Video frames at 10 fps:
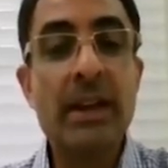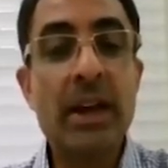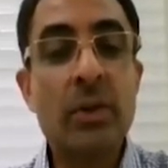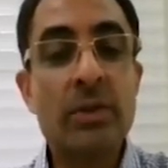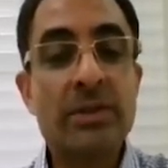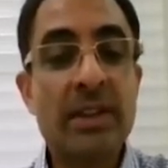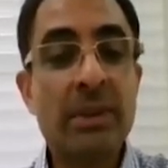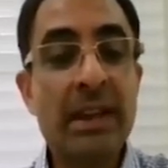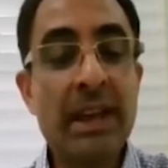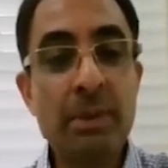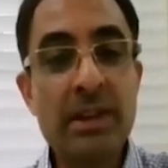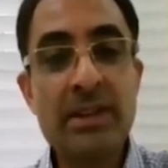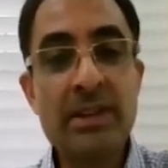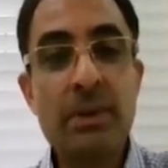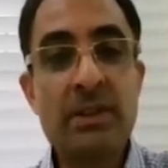Now, some key
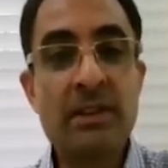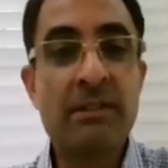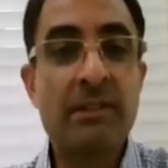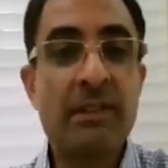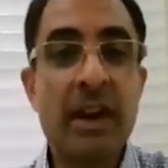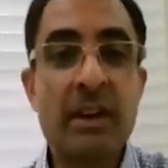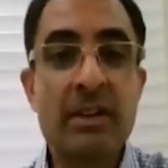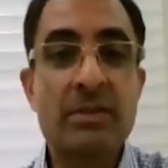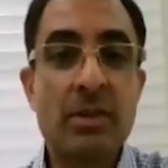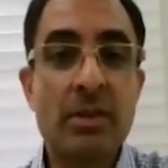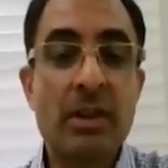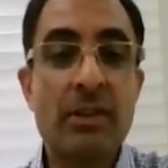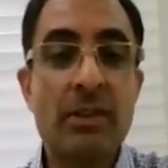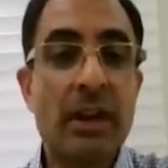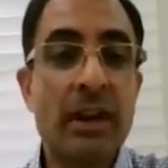principles of
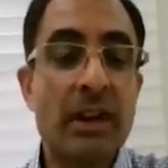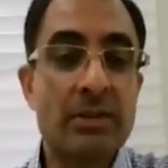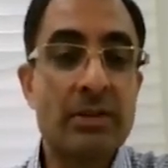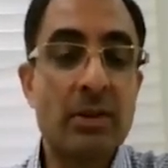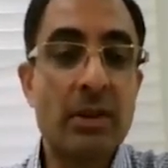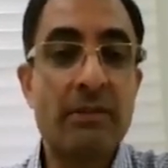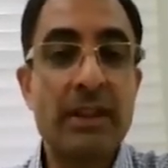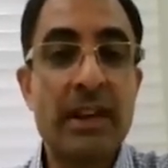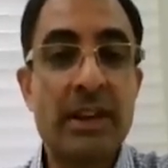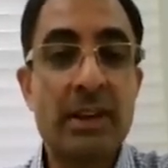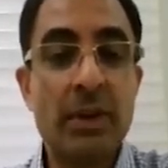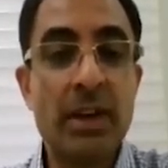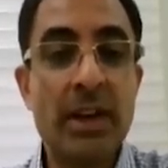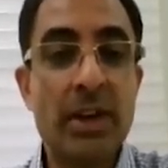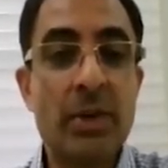ultrasonography or lung ultrasonography that we
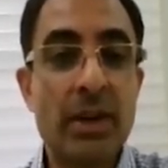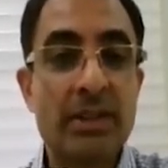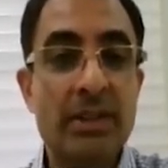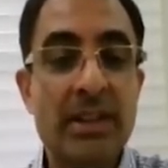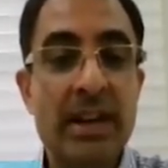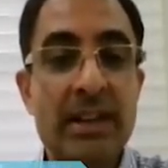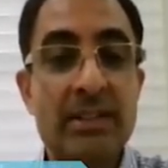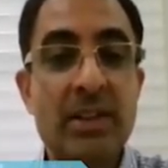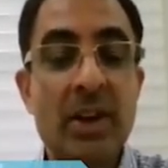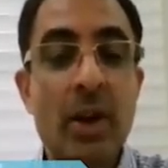need to understand is